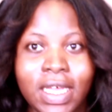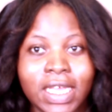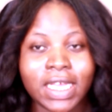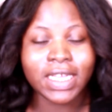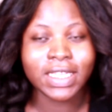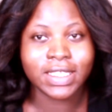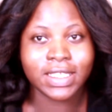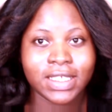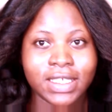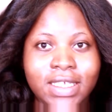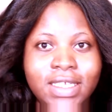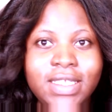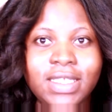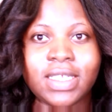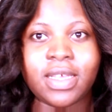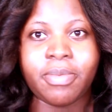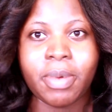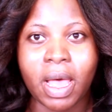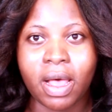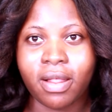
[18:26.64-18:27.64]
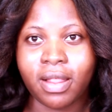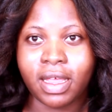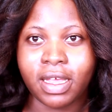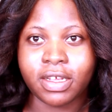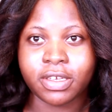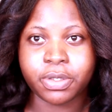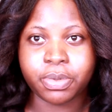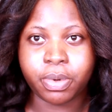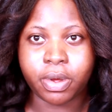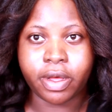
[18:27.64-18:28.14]
it is about
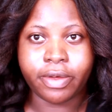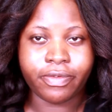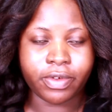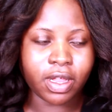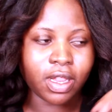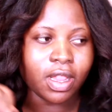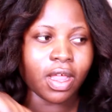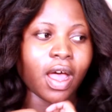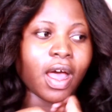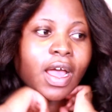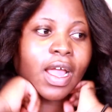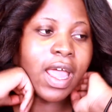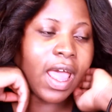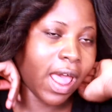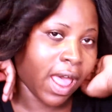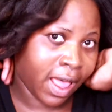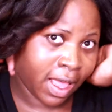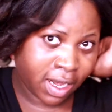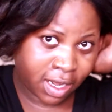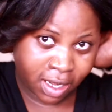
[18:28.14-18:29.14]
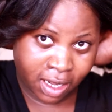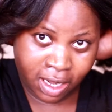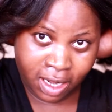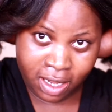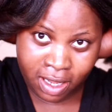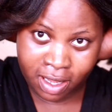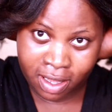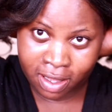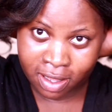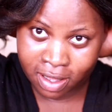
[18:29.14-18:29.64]
like 12 o'clock at
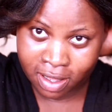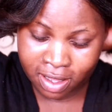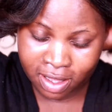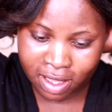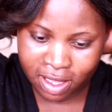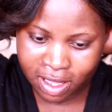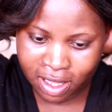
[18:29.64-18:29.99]
night.